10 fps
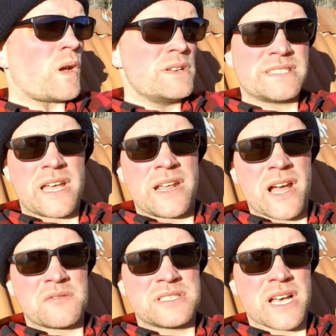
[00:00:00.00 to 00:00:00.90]
standing
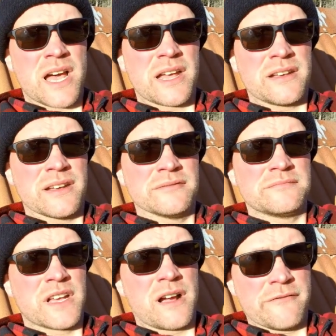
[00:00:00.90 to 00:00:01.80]
outside
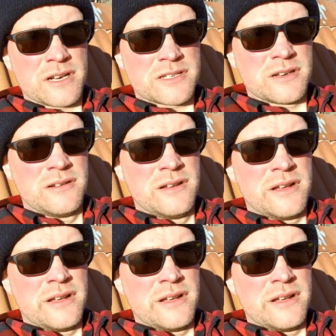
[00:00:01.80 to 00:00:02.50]
um, the convention.